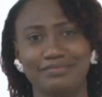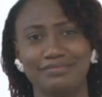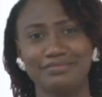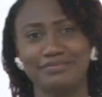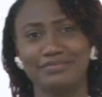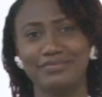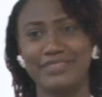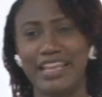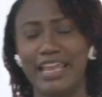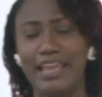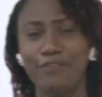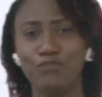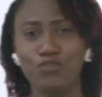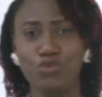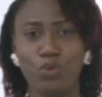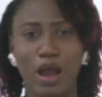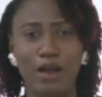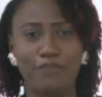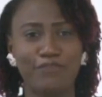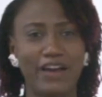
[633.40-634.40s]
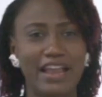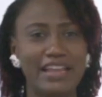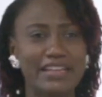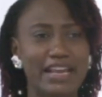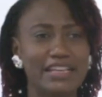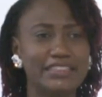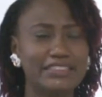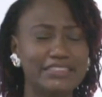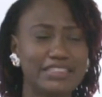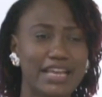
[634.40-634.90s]
If you are
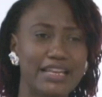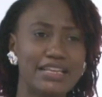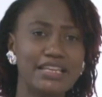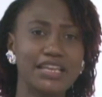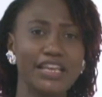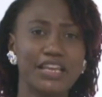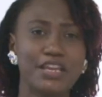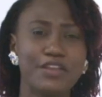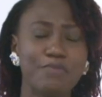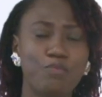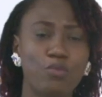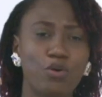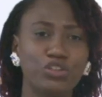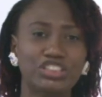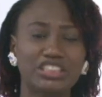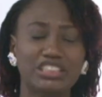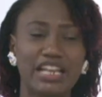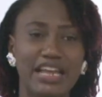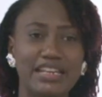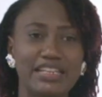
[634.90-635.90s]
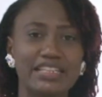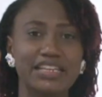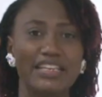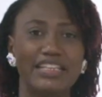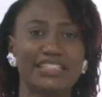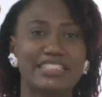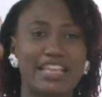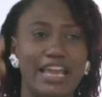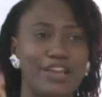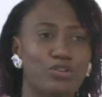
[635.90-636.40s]
financially, emotionally,
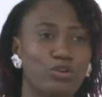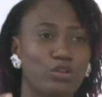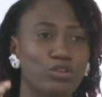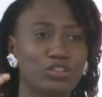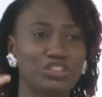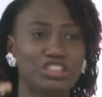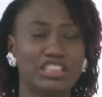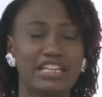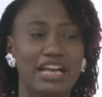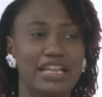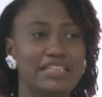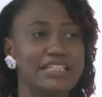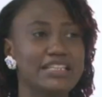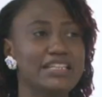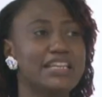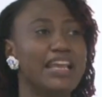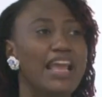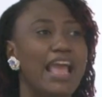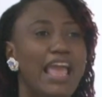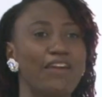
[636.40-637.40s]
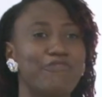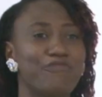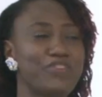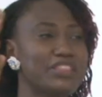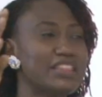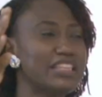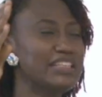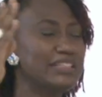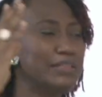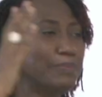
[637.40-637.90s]
psychologically,
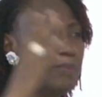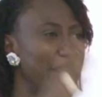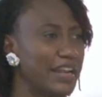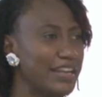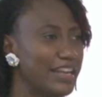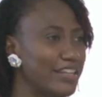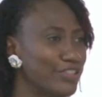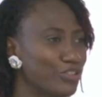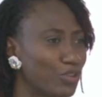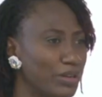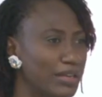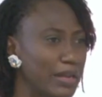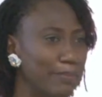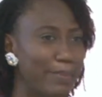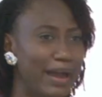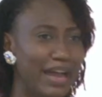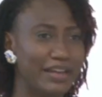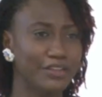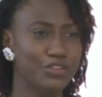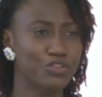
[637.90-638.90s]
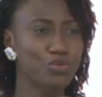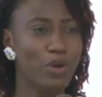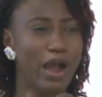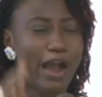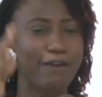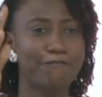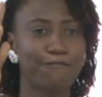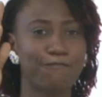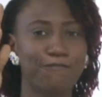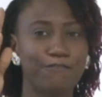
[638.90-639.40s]
everything dependent on a man, you have
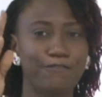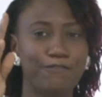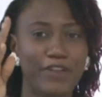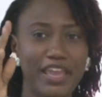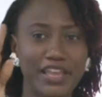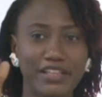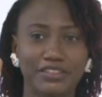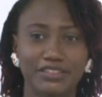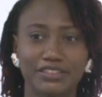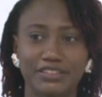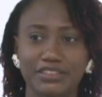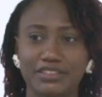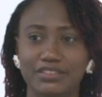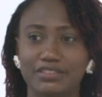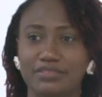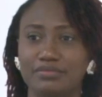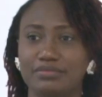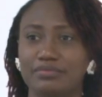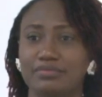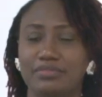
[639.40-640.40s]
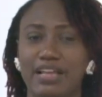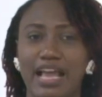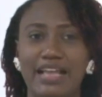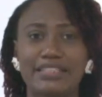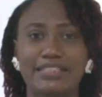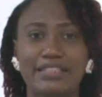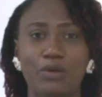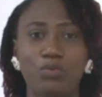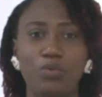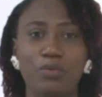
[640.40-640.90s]
failed as
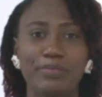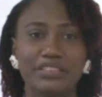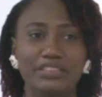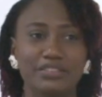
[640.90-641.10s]
a woman.